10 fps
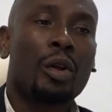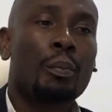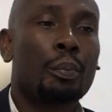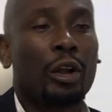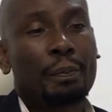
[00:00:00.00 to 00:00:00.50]

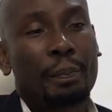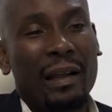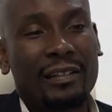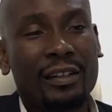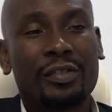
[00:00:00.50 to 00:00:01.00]
Both
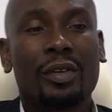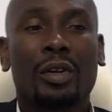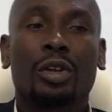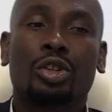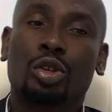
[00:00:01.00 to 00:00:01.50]
parties
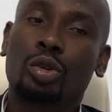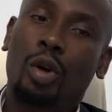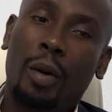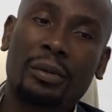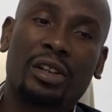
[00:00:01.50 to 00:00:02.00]
should
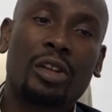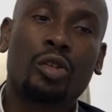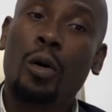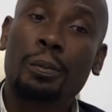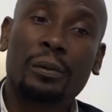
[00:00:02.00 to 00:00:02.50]
communicate
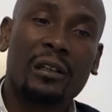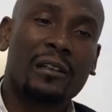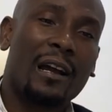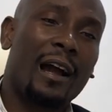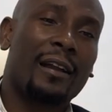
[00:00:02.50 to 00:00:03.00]
openly
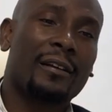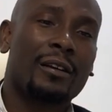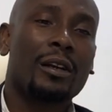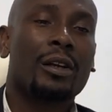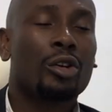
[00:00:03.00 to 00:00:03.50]
and
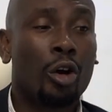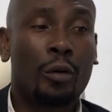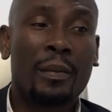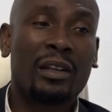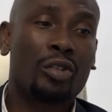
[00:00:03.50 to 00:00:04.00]

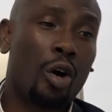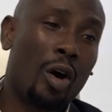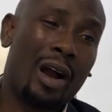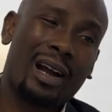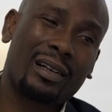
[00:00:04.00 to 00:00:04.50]
document
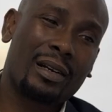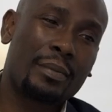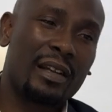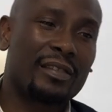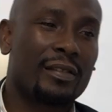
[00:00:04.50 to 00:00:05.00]
all
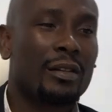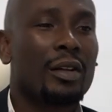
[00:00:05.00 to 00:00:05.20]
agreements